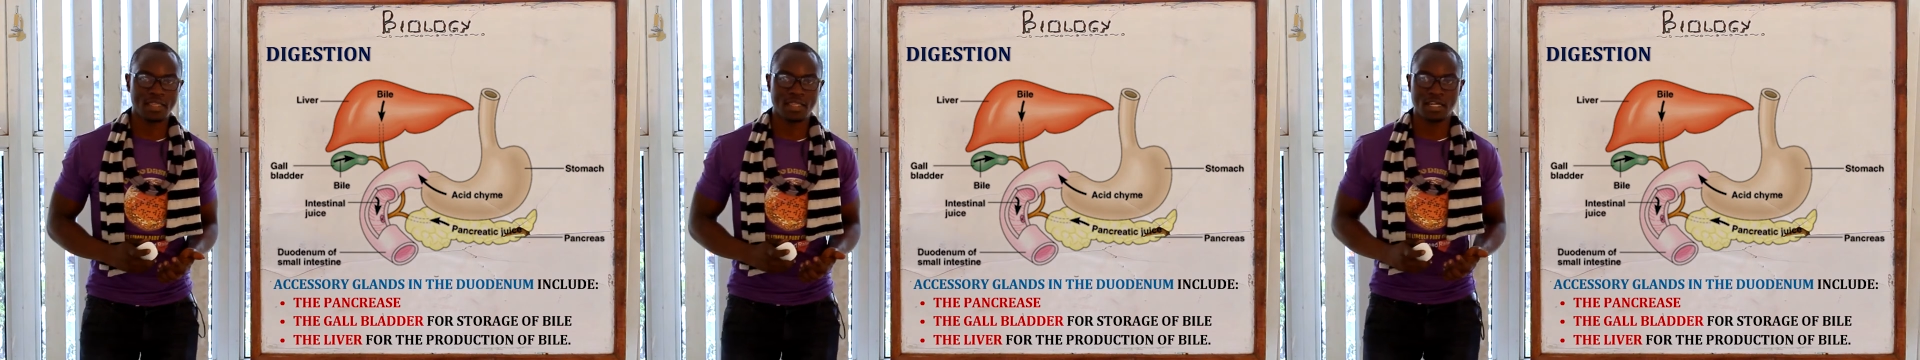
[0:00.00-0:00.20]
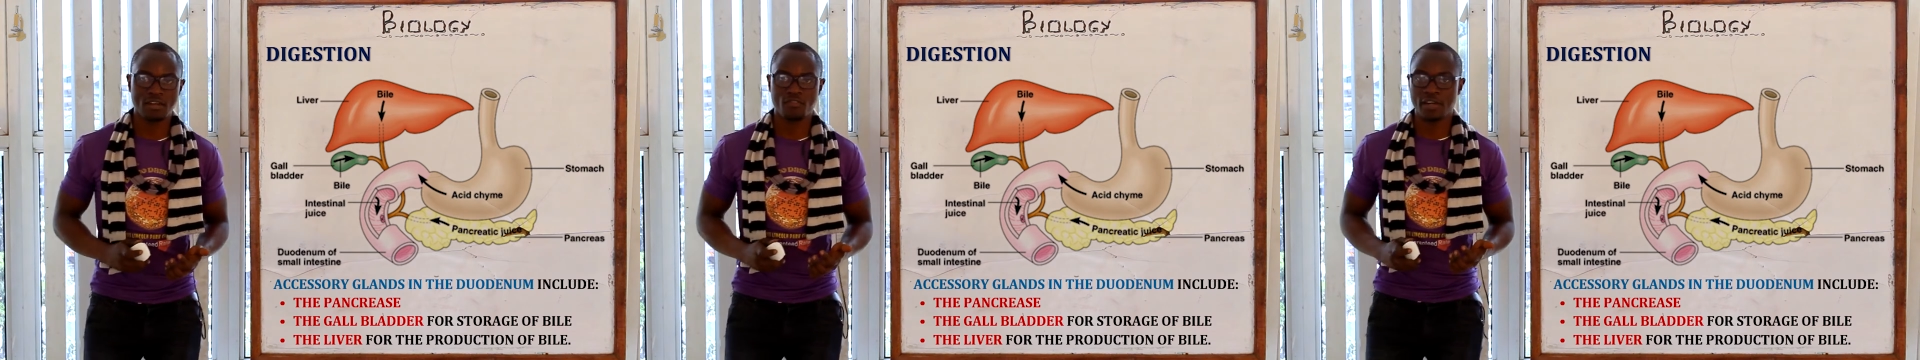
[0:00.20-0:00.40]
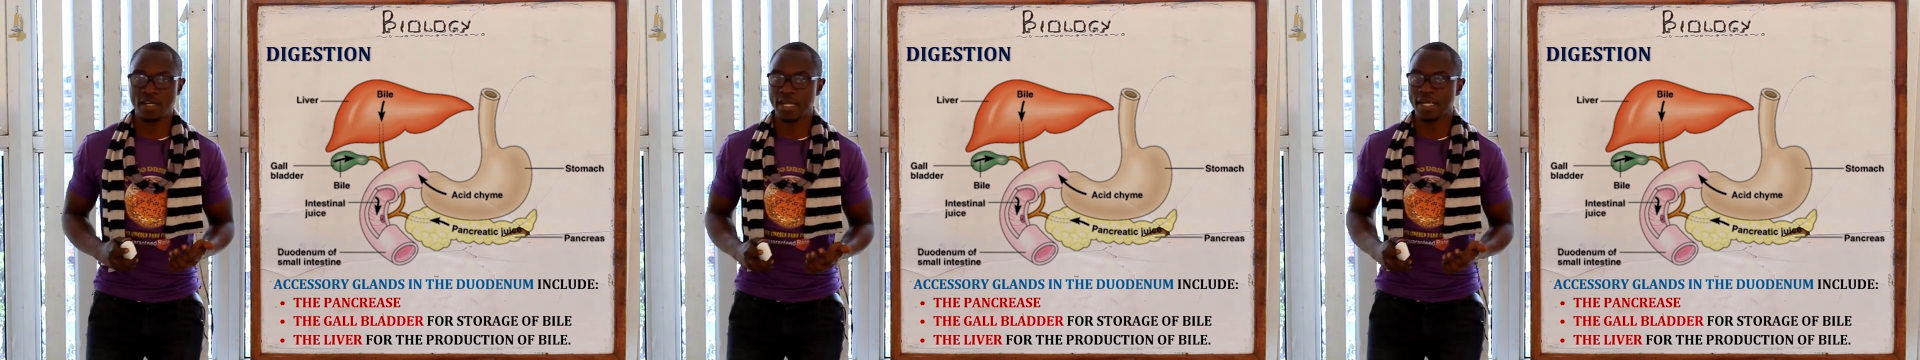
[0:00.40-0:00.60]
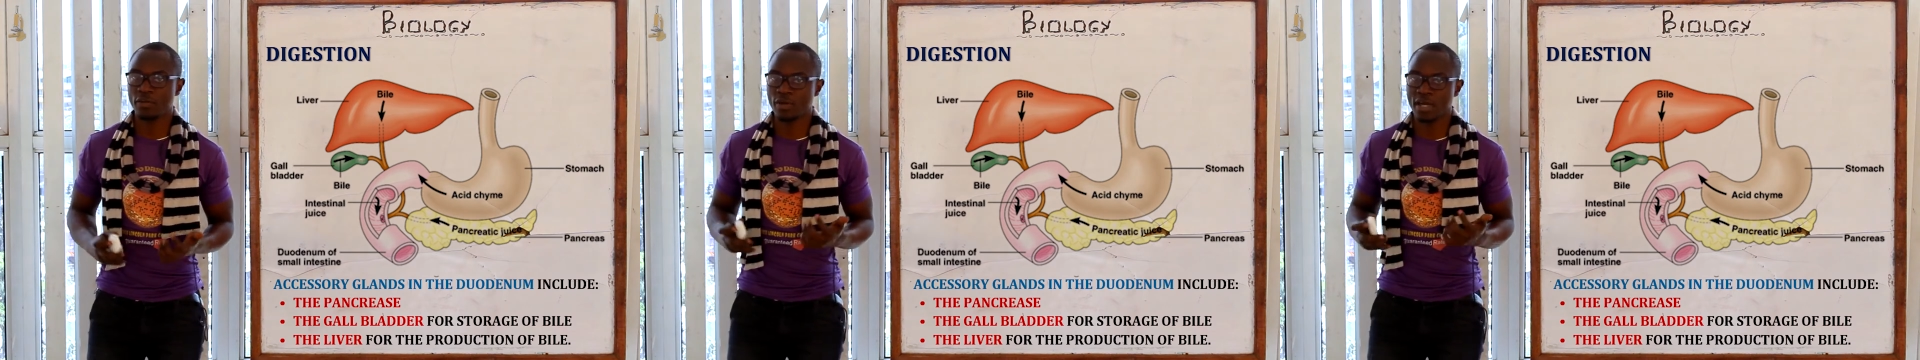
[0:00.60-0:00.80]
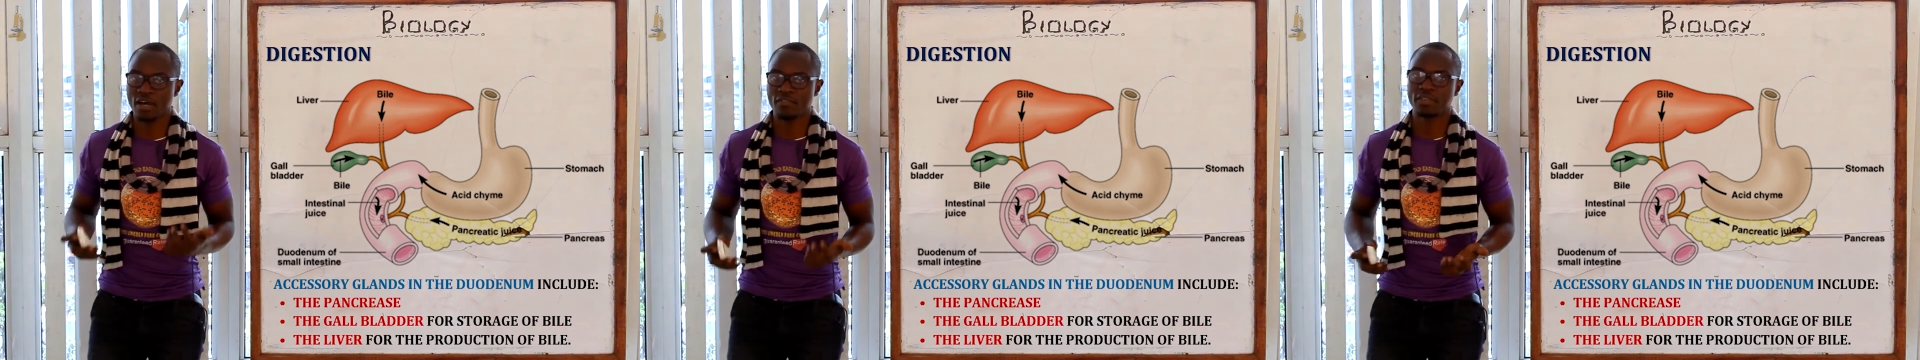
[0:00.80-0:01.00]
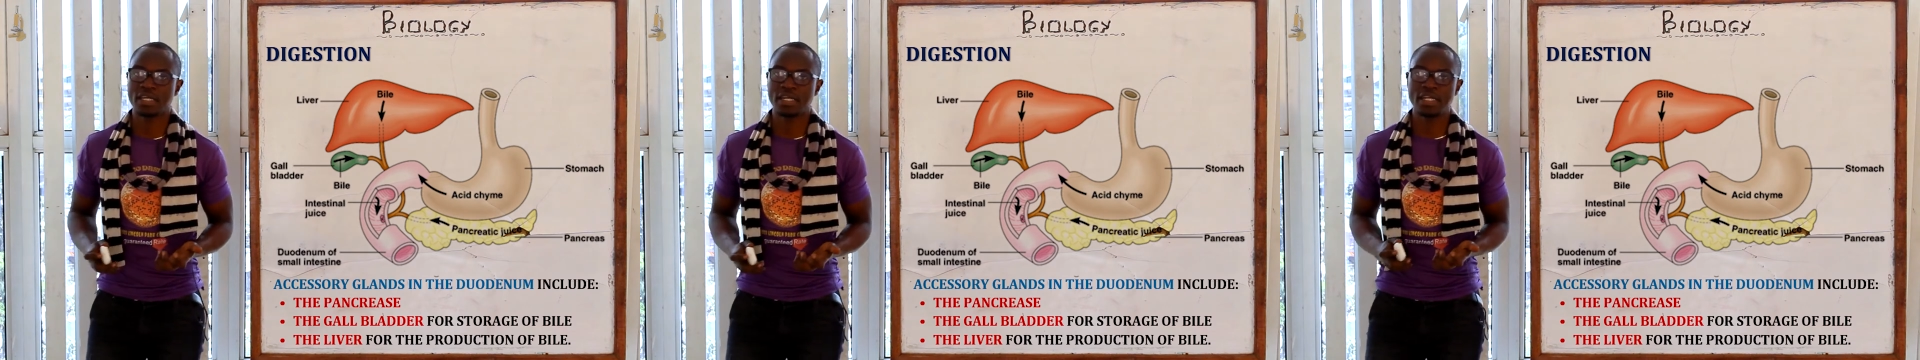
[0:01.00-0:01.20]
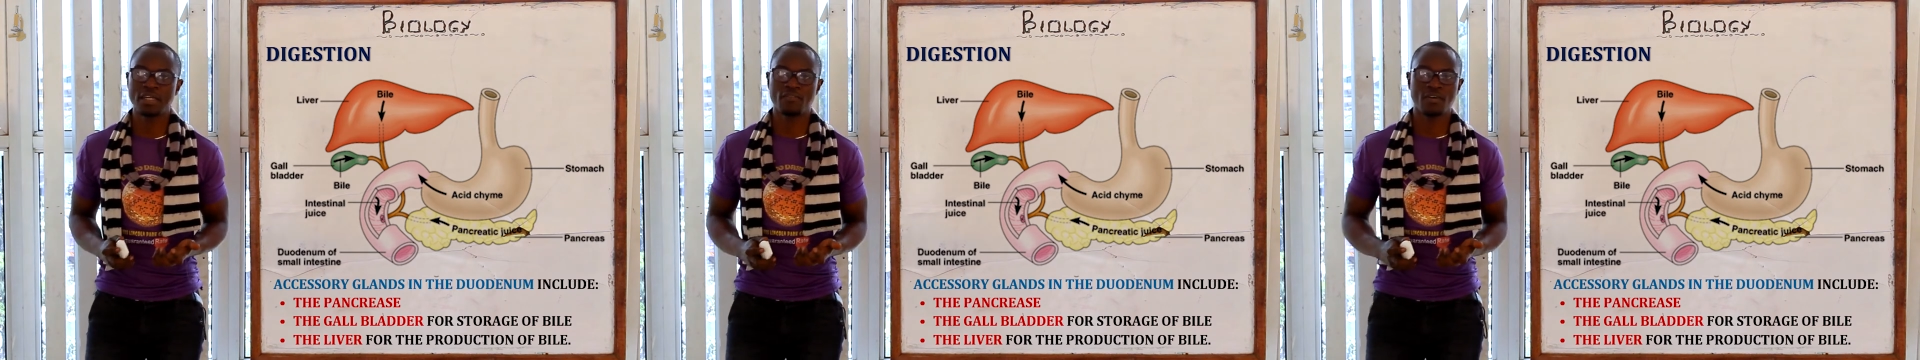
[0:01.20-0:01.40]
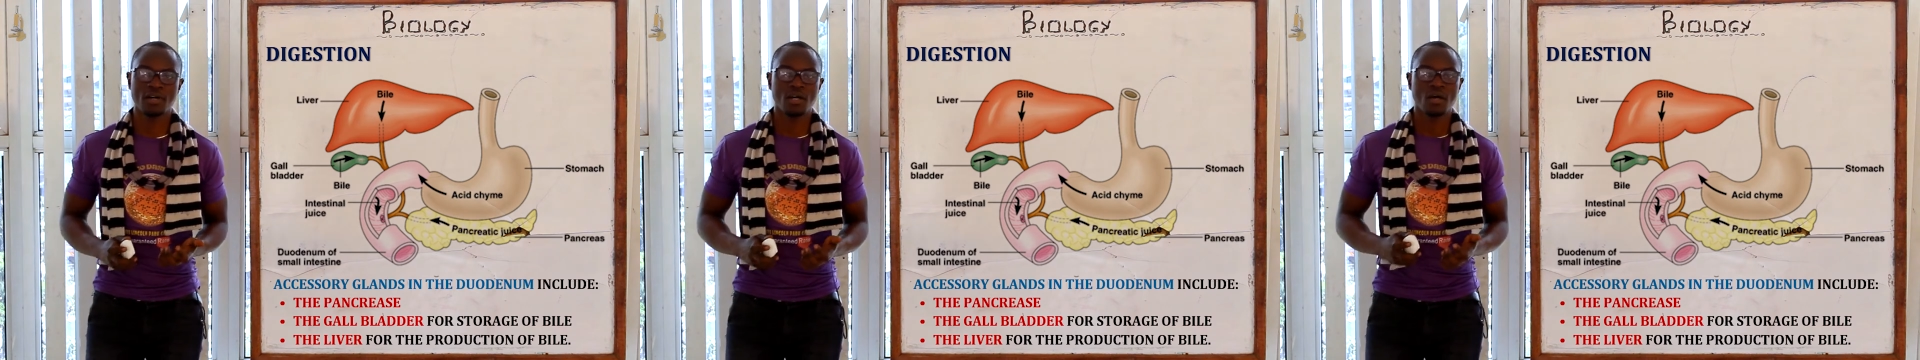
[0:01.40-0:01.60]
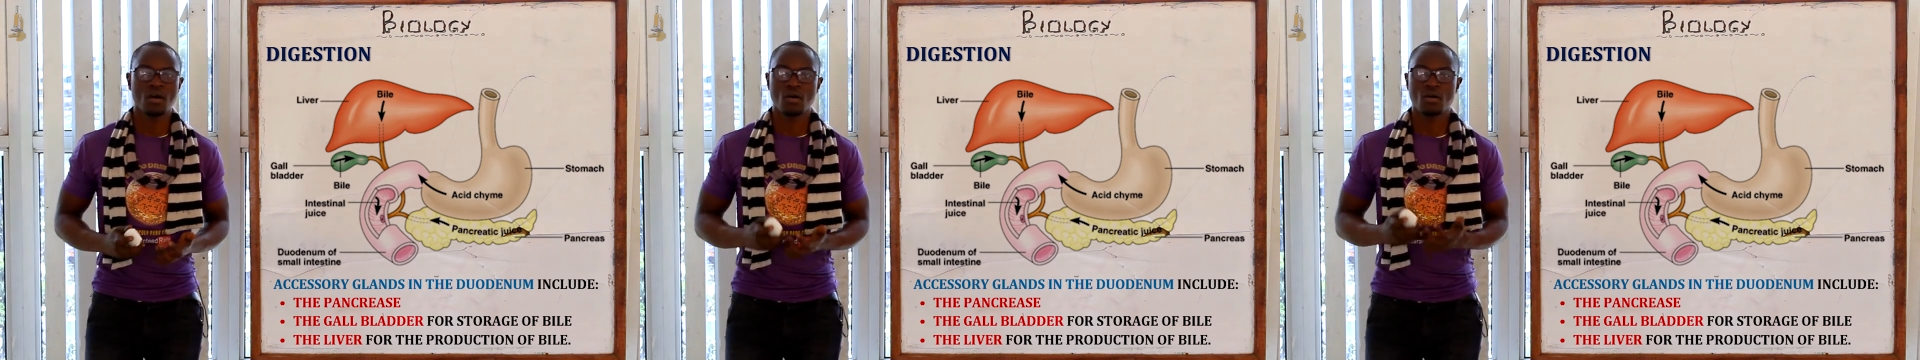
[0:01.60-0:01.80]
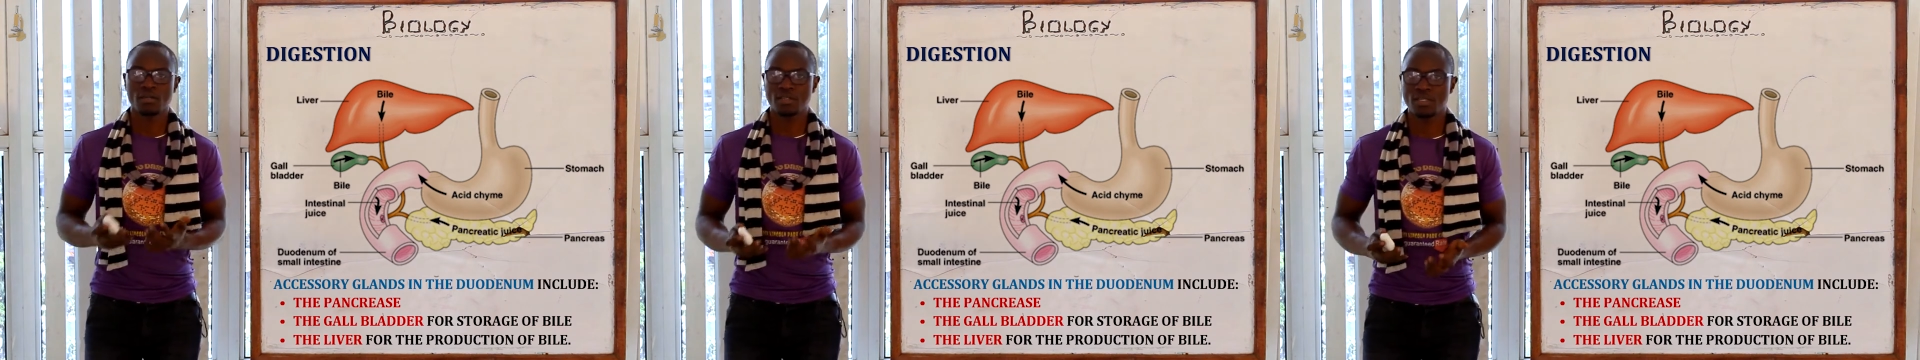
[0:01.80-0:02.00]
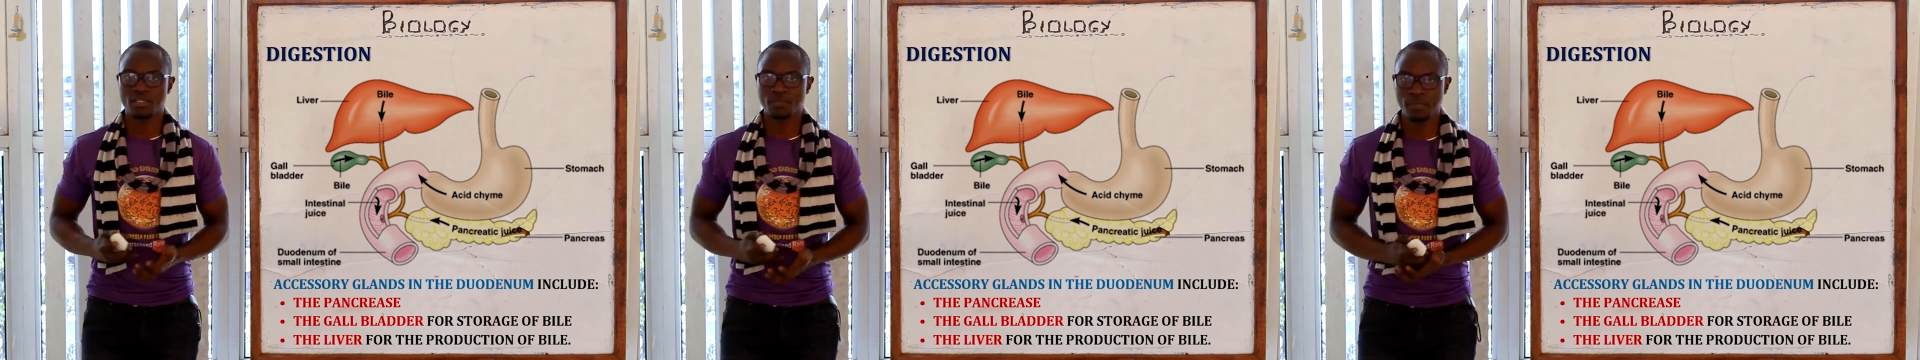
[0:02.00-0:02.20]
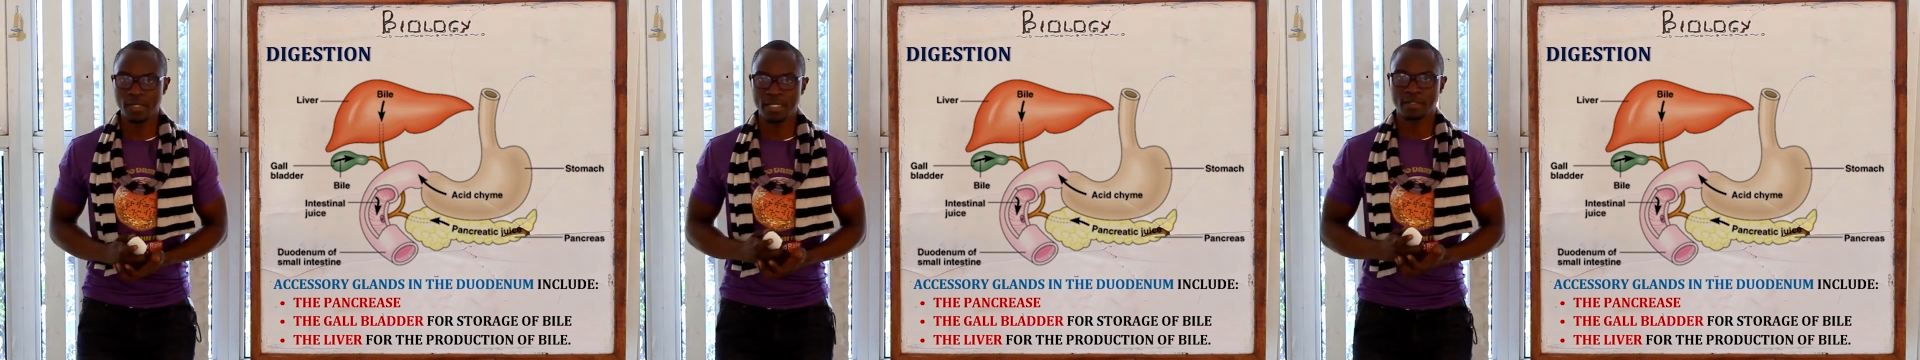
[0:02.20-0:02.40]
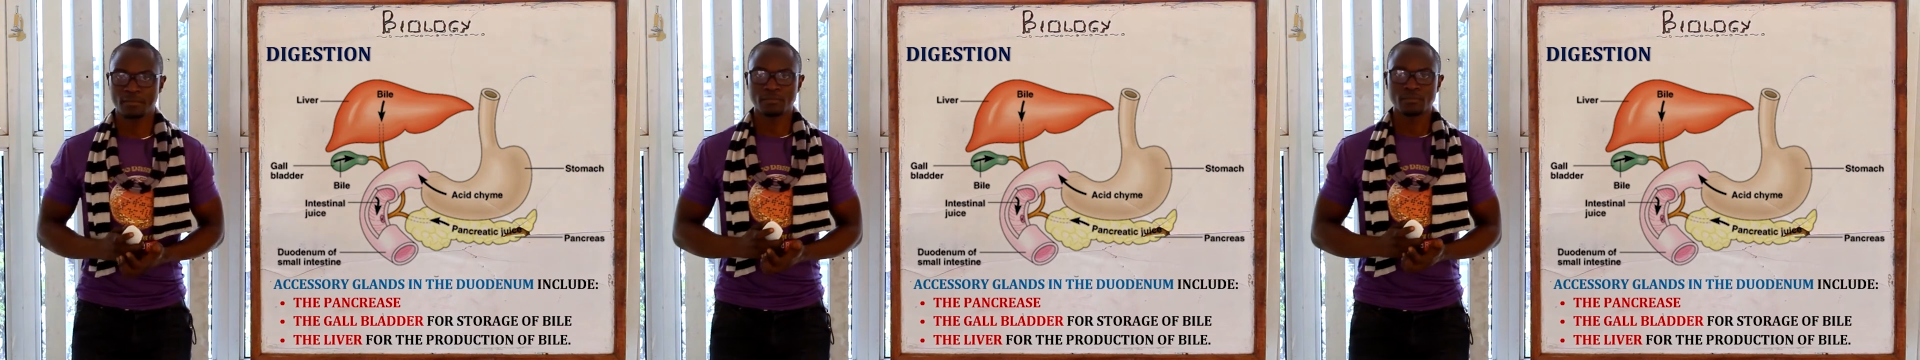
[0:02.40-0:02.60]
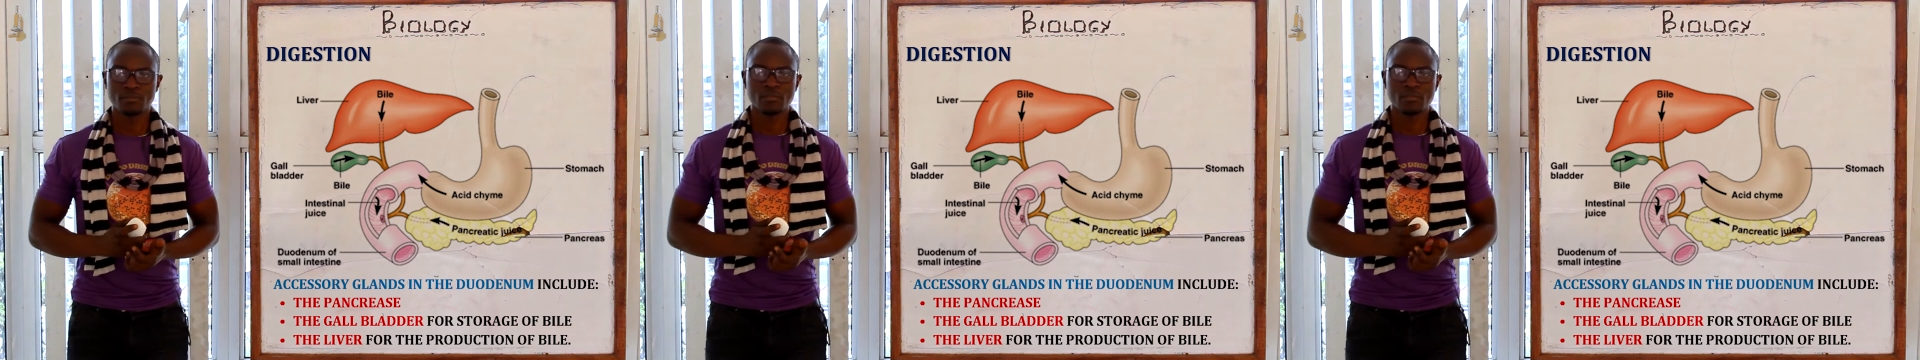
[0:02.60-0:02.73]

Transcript: and then finally we have the liver or the spleen.